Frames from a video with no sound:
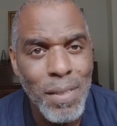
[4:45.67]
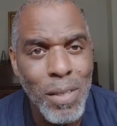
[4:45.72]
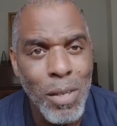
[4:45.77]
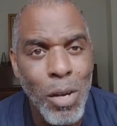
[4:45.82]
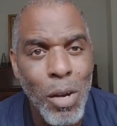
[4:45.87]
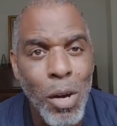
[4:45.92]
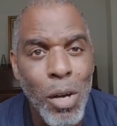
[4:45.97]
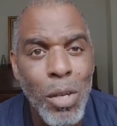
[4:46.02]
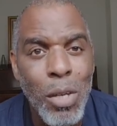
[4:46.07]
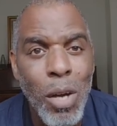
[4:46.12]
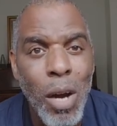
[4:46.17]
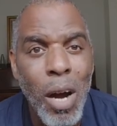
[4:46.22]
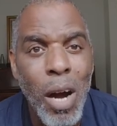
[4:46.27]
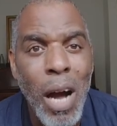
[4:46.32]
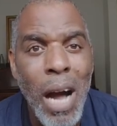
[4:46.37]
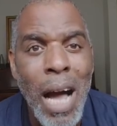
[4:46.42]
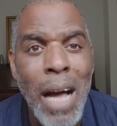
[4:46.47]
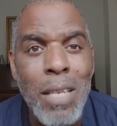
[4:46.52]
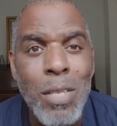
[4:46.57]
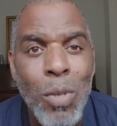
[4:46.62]
God
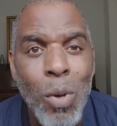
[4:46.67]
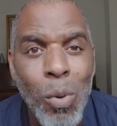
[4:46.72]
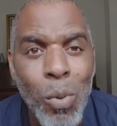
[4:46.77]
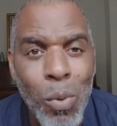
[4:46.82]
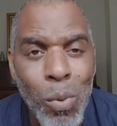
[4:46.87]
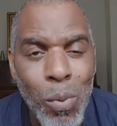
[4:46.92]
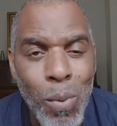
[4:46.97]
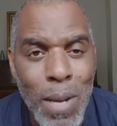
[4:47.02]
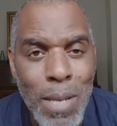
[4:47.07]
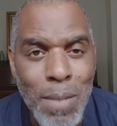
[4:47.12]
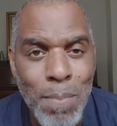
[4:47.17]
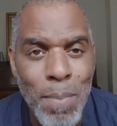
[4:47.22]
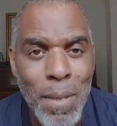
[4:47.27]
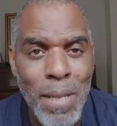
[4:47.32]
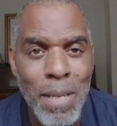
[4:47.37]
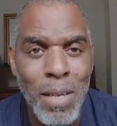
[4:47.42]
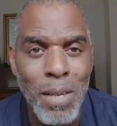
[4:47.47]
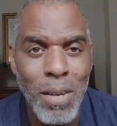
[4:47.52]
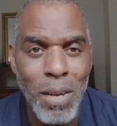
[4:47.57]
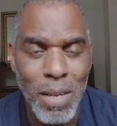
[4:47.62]
has always
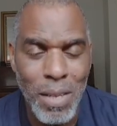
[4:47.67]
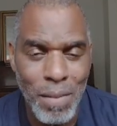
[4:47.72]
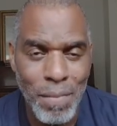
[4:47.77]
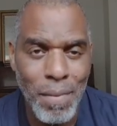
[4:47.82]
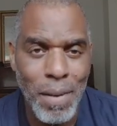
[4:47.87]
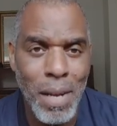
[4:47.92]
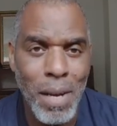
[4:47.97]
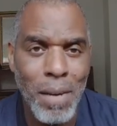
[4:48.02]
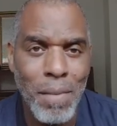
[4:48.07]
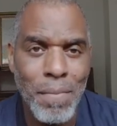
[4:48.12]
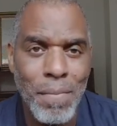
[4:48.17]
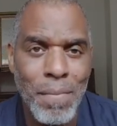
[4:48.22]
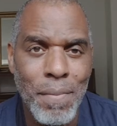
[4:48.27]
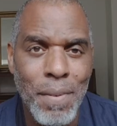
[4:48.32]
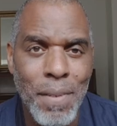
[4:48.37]
been a God of love.